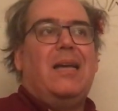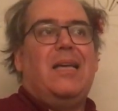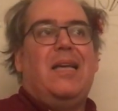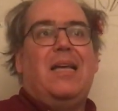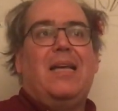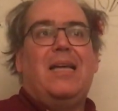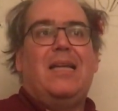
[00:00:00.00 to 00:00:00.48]

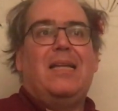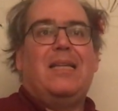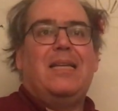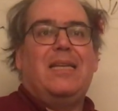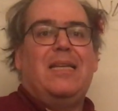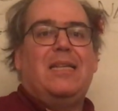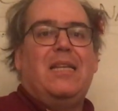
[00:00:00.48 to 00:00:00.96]
uh,
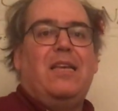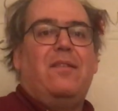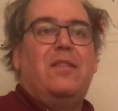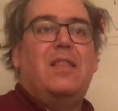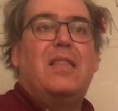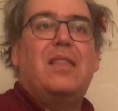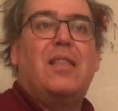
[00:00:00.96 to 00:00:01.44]

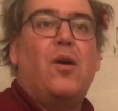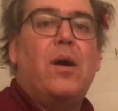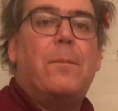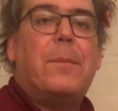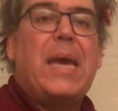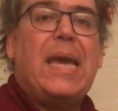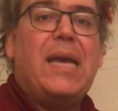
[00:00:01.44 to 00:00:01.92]
it, though
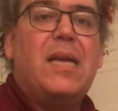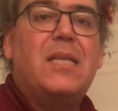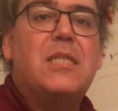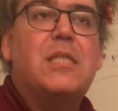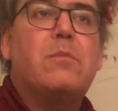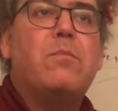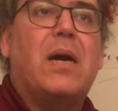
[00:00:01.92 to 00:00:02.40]
it
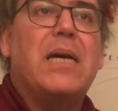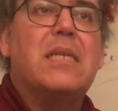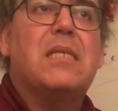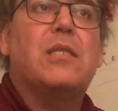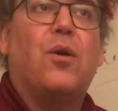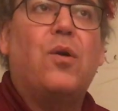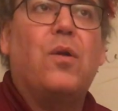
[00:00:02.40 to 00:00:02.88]
pains my
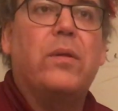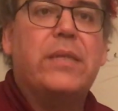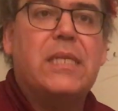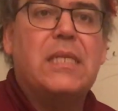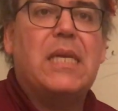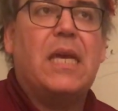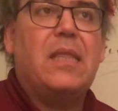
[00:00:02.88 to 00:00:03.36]
soul
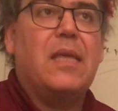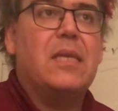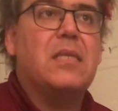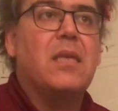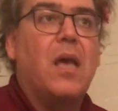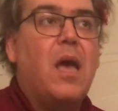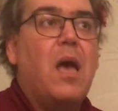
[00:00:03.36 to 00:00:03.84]
to say
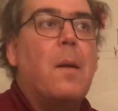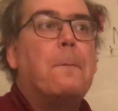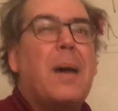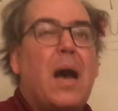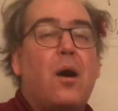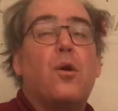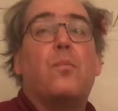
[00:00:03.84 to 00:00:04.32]
this,
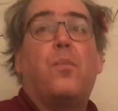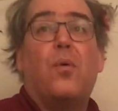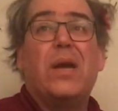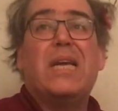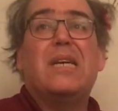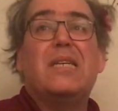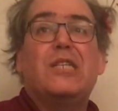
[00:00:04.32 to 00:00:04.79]

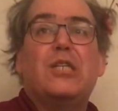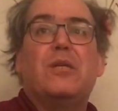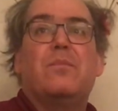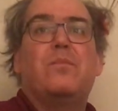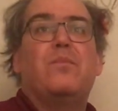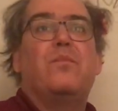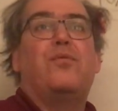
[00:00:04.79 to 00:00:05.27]
PowerPoint
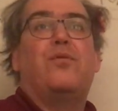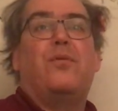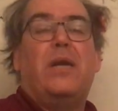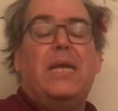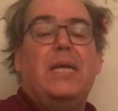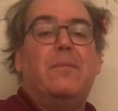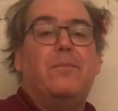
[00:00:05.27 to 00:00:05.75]

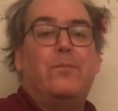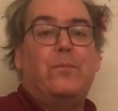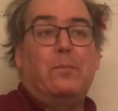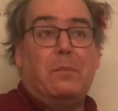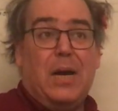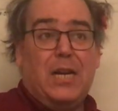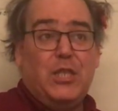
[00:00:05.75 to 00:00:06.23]
pretty
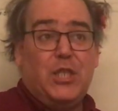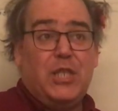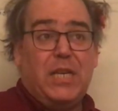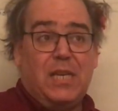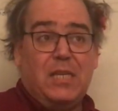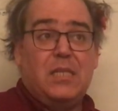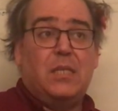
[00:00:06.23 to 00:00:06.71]

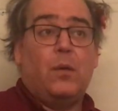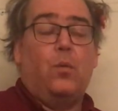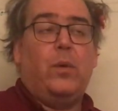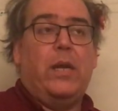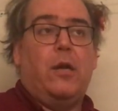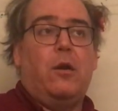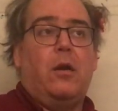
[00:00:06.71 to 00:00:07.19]
much is the
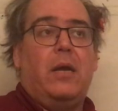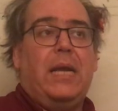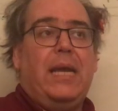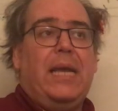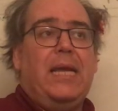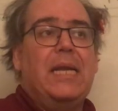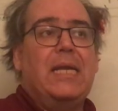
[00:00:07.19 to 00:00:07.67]
winner.
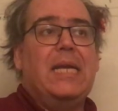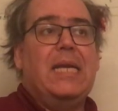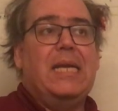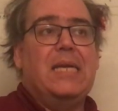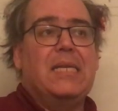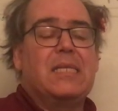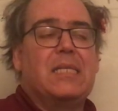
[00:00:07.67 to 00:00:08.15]
It
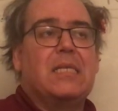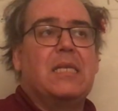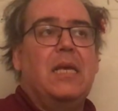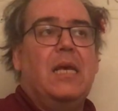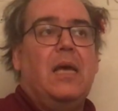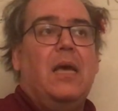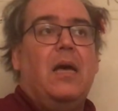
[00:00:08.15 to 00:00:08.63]
is,
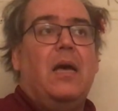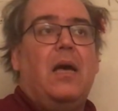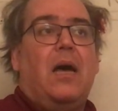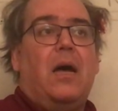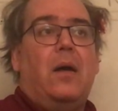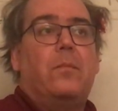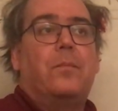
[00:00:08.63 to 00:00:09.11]

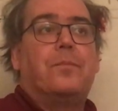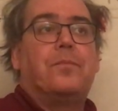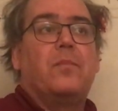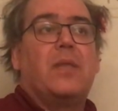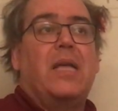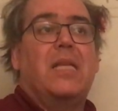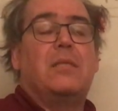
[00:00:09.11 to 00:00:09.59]
um,
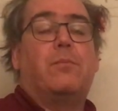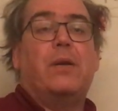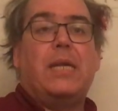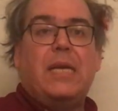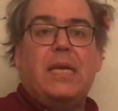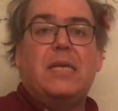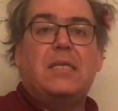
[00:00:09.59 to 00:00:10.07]
it's
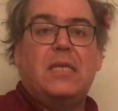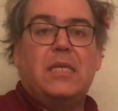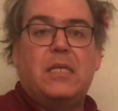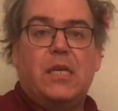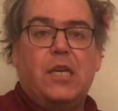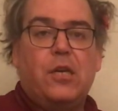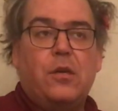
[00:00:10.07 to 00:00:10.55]
pretty easy
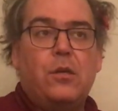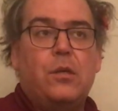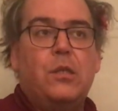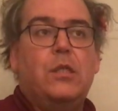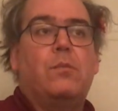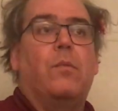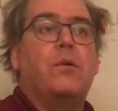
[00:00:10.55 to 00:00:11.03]
to
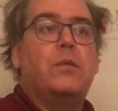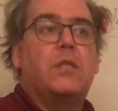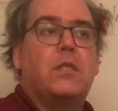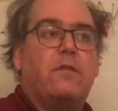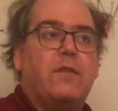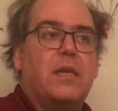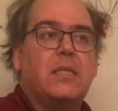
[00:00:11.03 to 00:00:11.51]
use.
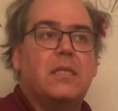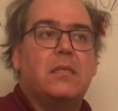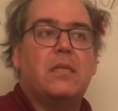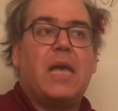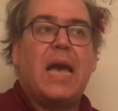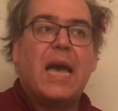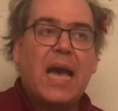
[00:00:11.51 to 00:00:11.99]
Most of
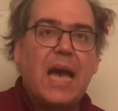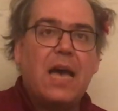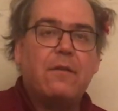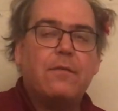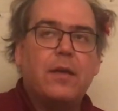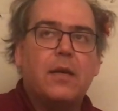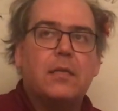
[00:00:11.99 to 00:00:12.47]
us
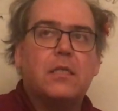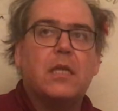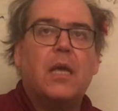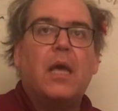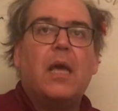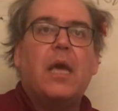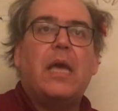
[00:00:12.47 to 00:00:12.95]
have it.
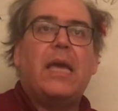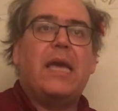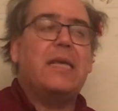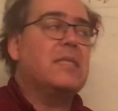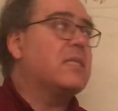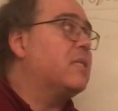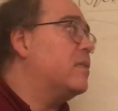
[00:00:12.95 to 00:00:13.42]

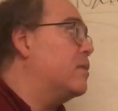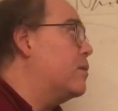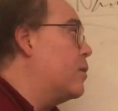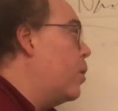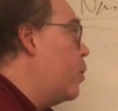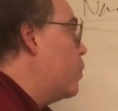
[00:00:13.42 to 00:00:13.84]
It's the,